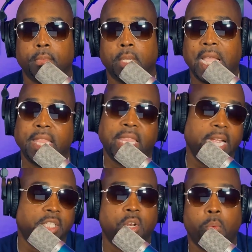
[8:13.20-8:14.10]
And
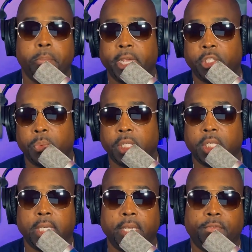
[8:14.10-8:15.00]
there's no measuring
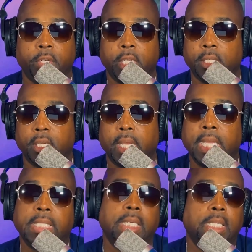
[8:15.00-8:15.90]
stick for this.
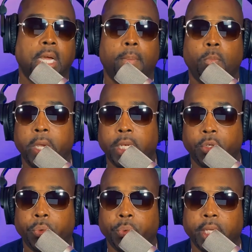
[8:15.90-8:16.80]
It's a dumb way to
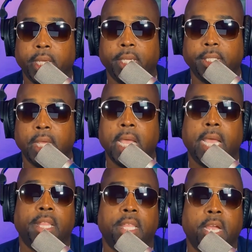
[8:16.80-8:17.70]
do things,
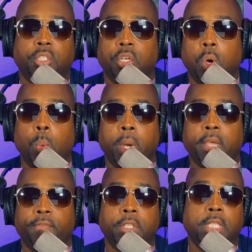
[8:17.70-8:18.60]
and there's no
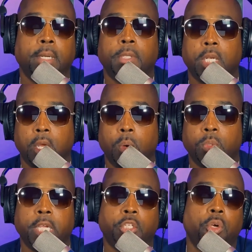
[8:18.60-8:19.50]
way for them to know
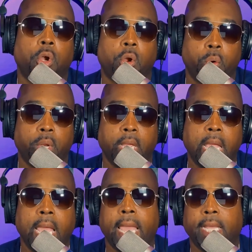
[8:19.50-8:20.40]
that you're hurting
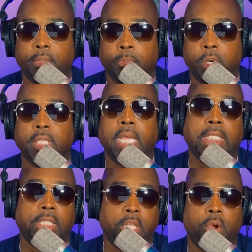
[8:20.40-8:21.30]
as much
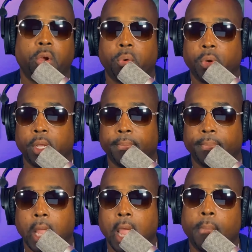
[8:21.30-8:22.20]
as they're hurting.
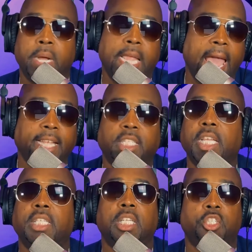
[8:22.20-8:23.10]
But guys,
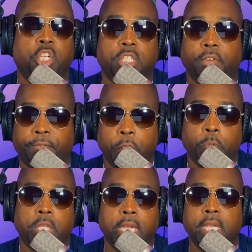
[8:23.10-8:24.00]
these are just a few
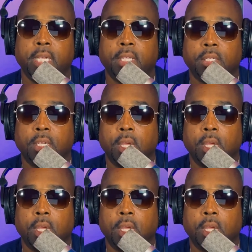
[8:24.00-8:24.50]
things